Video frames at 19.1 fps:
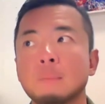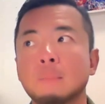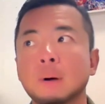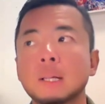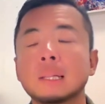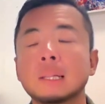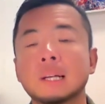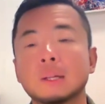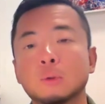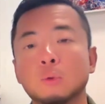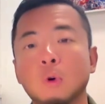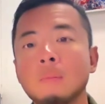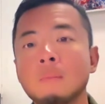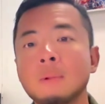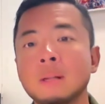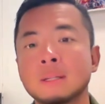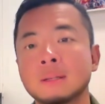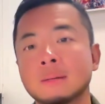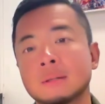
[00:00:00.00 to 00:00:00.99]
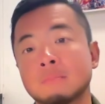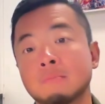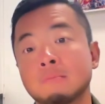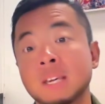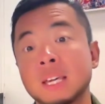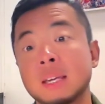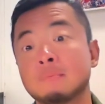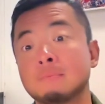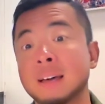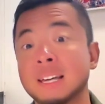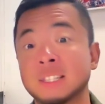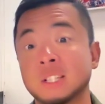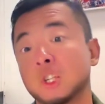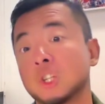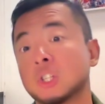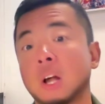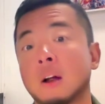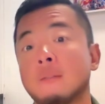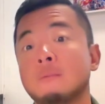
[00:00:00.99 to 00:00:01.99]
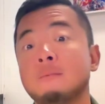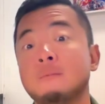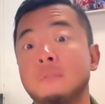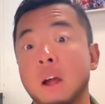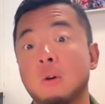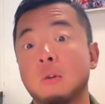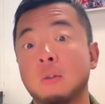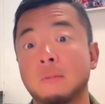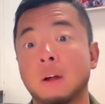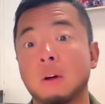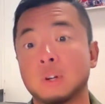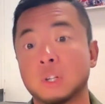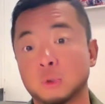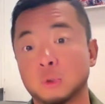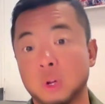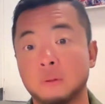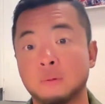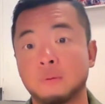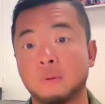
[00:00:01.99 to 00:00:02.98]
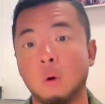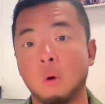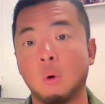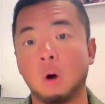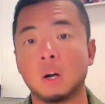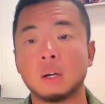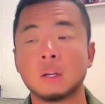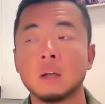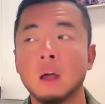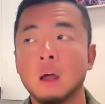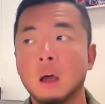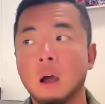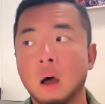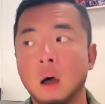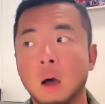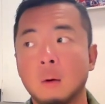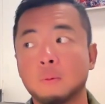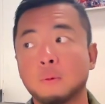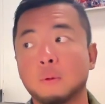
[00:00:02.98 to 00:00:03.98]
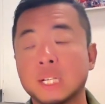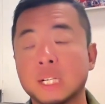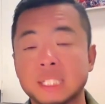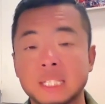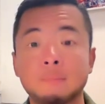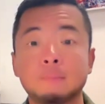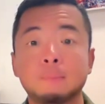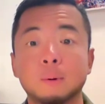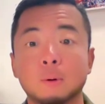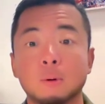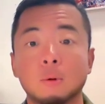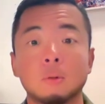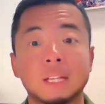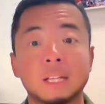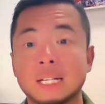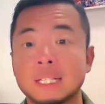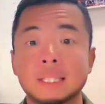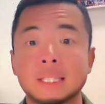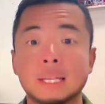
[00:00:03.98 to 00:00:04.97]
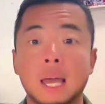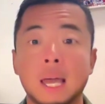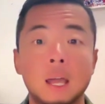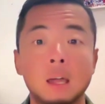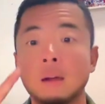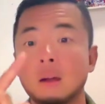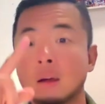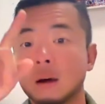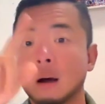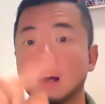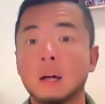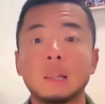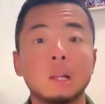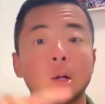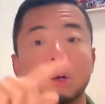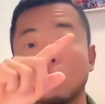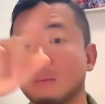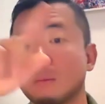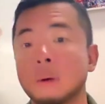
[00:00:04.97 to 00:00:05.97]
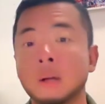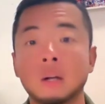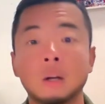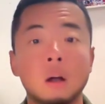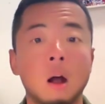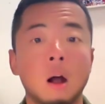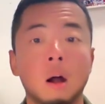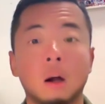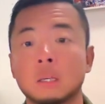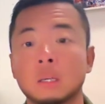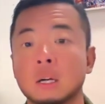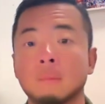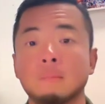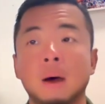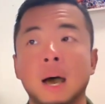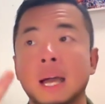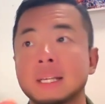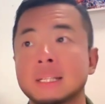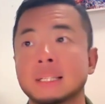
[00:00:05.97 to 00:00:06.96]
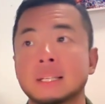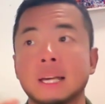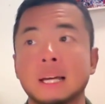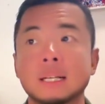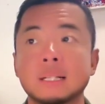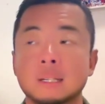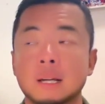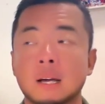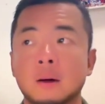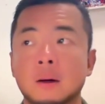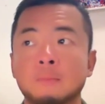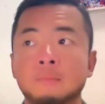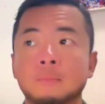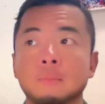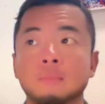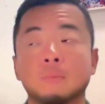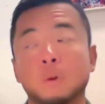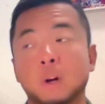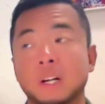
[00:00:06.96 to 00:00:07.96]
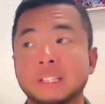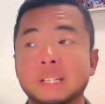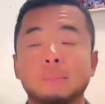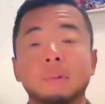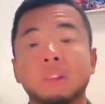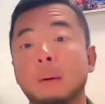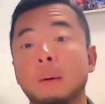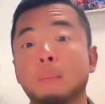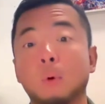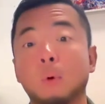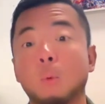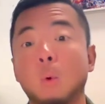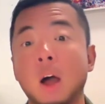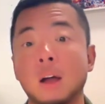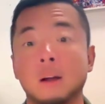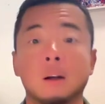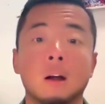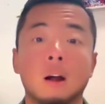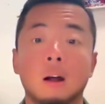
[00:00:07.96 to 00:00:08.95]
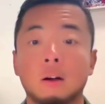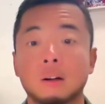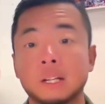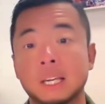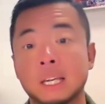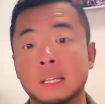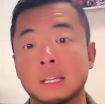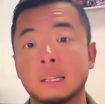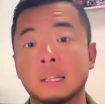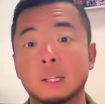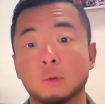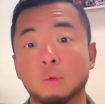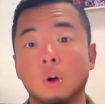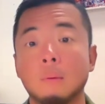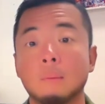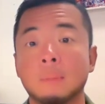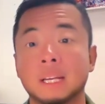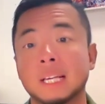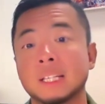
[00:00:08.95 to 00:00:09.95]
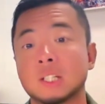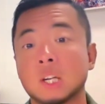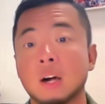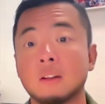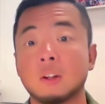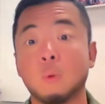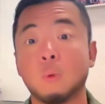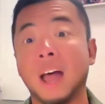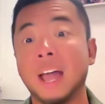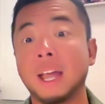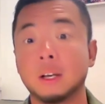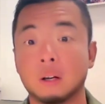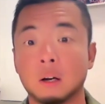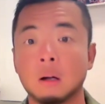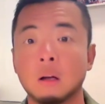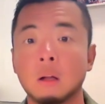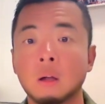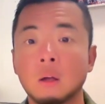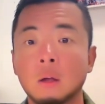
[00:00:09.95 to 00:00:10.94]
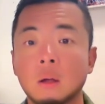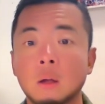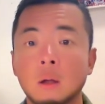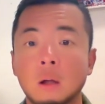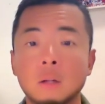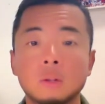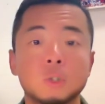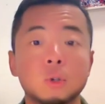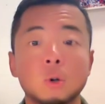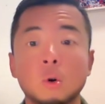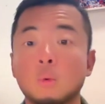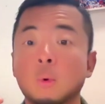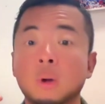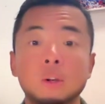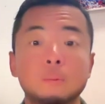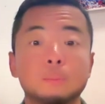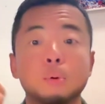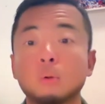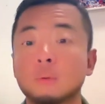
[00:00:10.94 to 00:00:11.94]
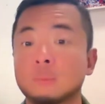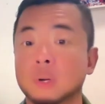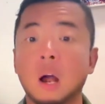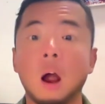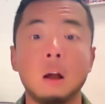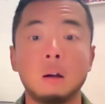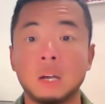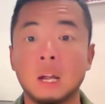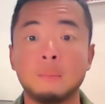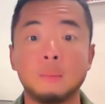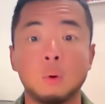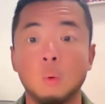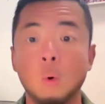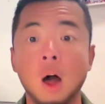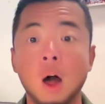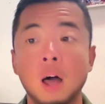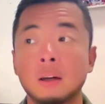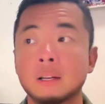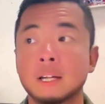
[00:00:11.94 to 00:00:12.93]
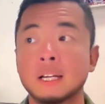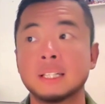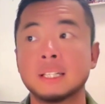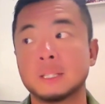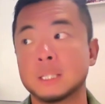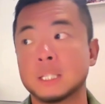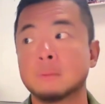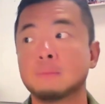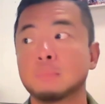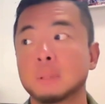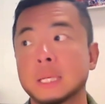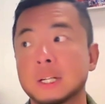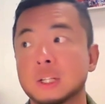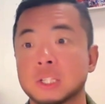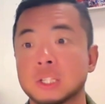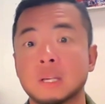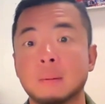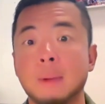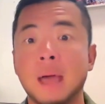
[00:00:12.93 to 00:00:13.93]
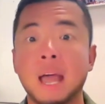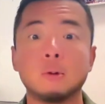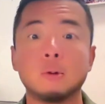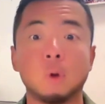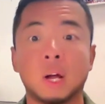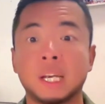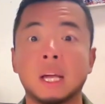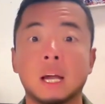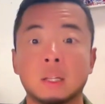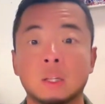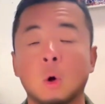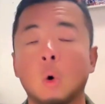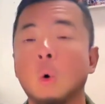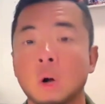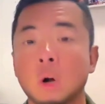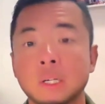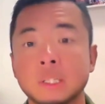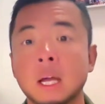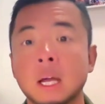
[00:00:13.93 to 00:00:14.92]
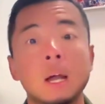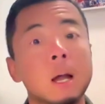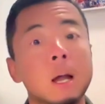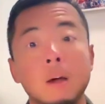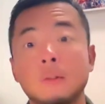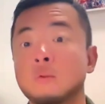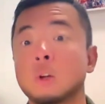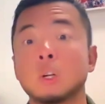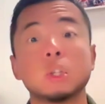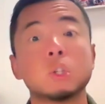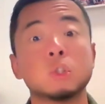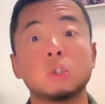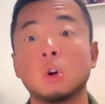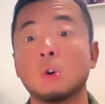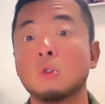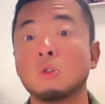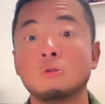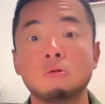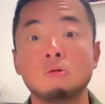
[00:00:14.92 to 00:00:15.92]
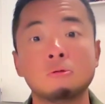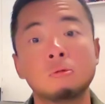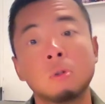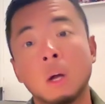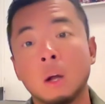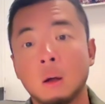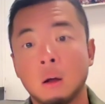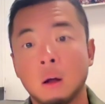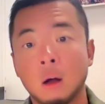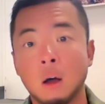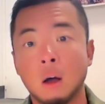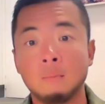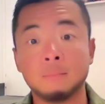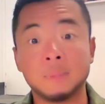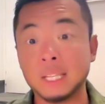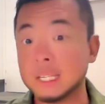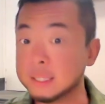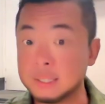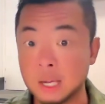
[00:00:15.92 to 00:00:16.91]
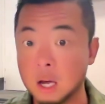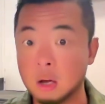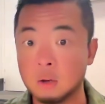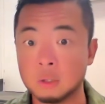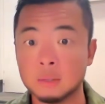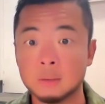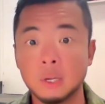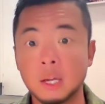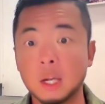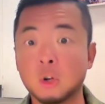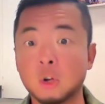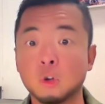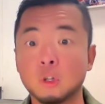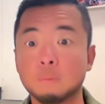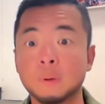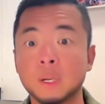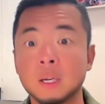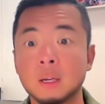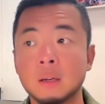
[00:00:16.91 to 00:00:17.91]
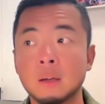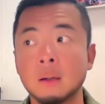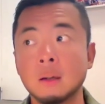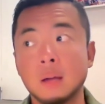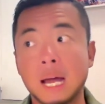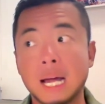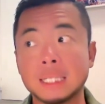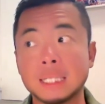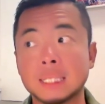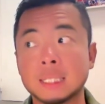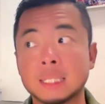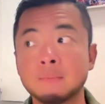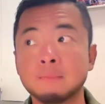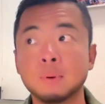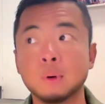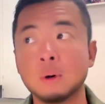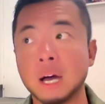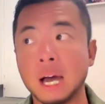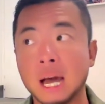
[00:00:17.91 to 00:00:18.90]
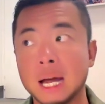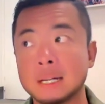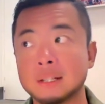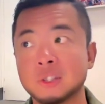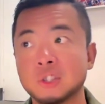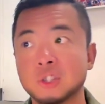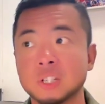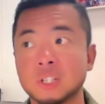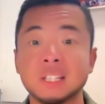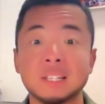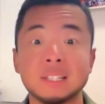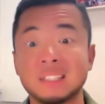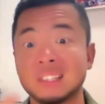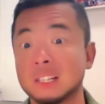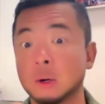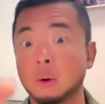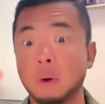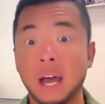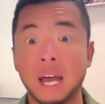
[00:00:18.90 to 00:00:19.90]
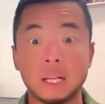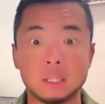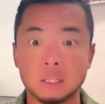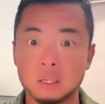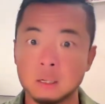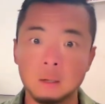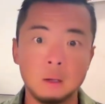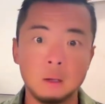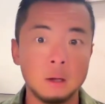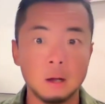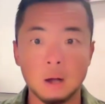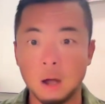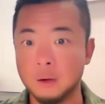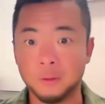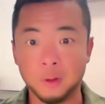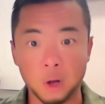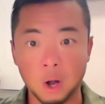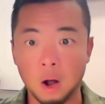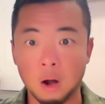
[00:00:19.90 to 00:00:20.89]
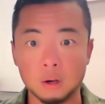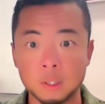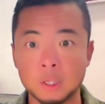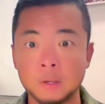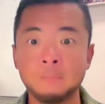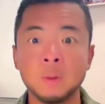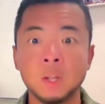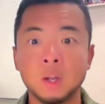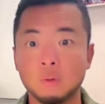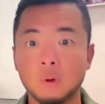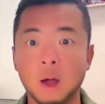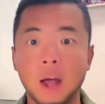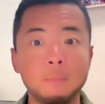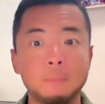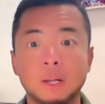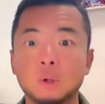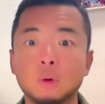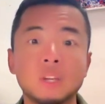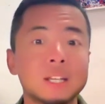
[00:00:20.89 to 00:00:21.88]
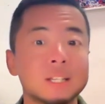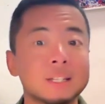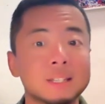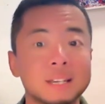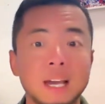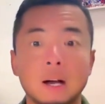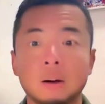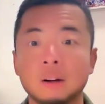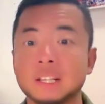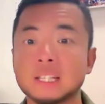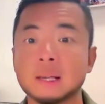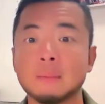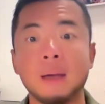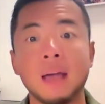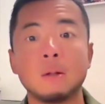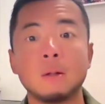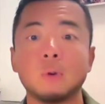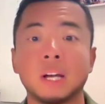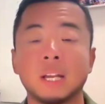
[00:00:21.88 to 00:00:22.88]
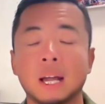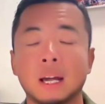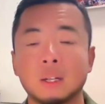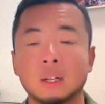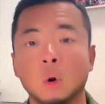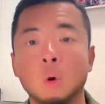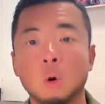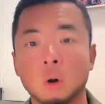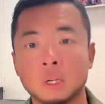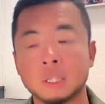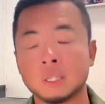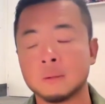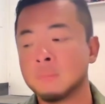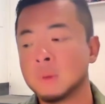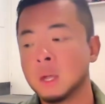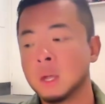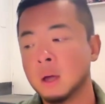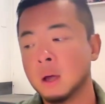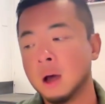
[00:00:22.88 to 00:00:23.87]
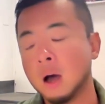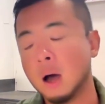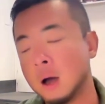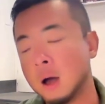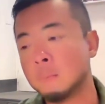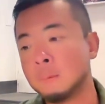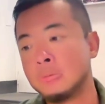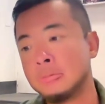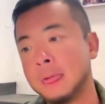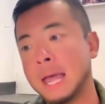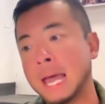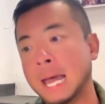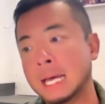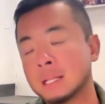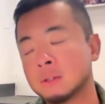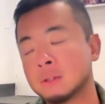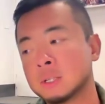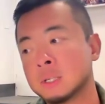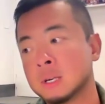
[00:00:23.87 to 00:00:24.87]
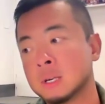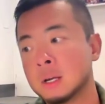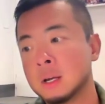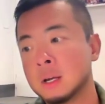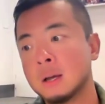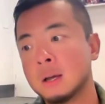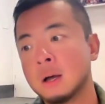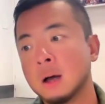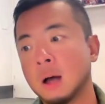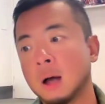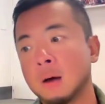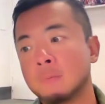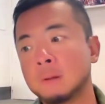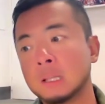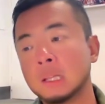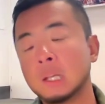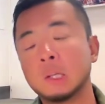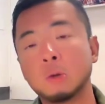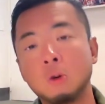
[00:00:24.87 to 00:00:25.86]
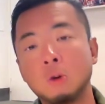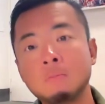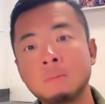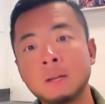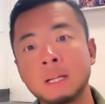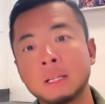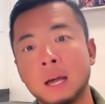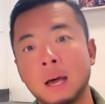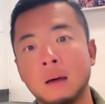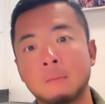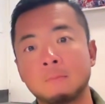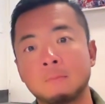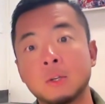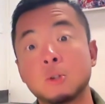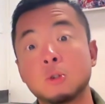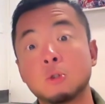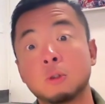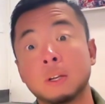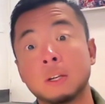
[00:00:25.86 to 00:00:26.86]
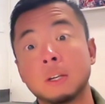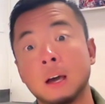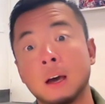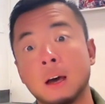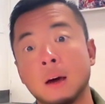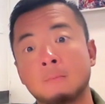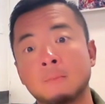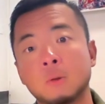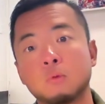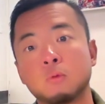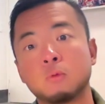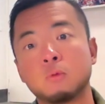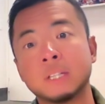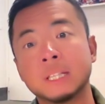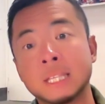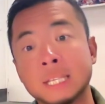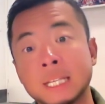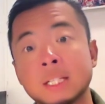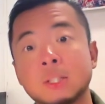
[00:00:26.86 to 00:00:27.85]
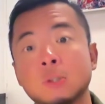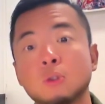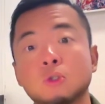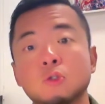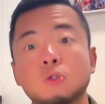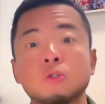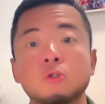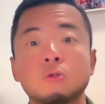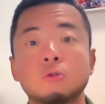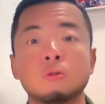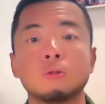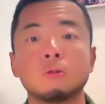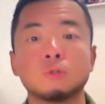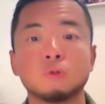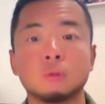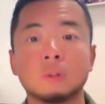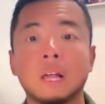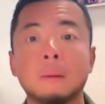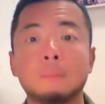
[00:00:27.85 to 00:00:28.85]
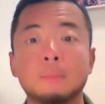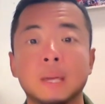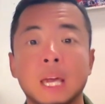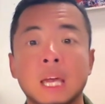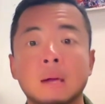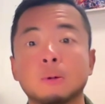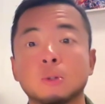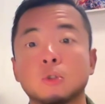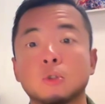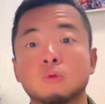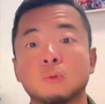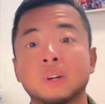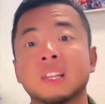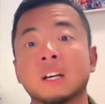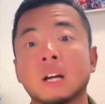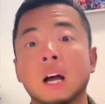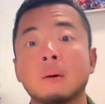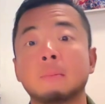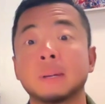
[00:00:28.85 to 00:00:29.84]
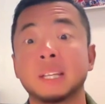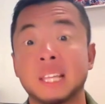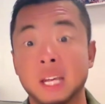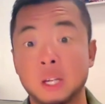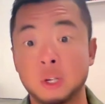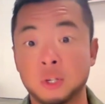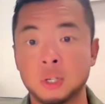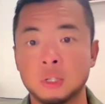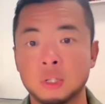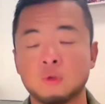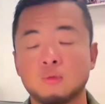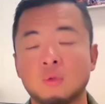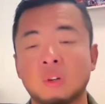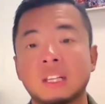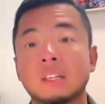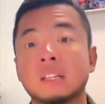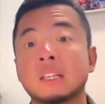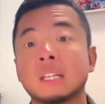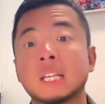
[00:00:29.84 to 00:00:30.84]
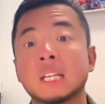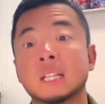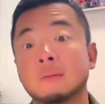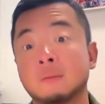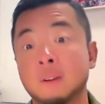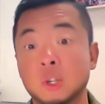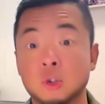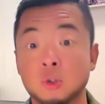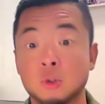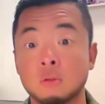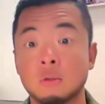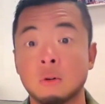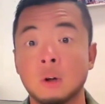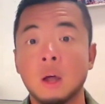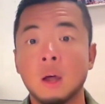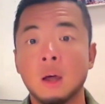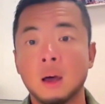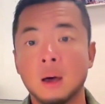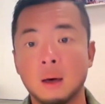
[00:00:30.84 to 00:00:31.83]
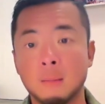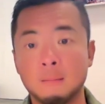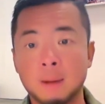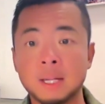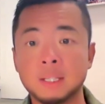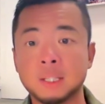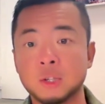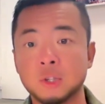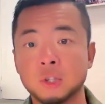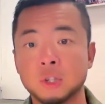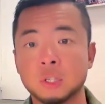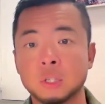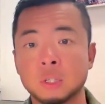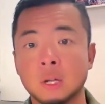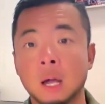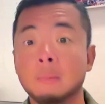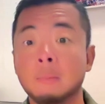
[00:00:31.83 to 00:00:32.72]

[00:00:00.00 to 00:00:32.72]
But Lenormand's messages are very, very straightforward. For example, let's say a Lenormand card might says, for example, number one card in Lenormand is called a rider. And so when you pull card number one, it's simply just a man riding on the horse, and there's no details. It could be as simple as just a silhouette on the card, right? But you can tell it's a man riding on a horse. And Lenormand usually needs you to sort of like be able to read the combinations rather than individual messages.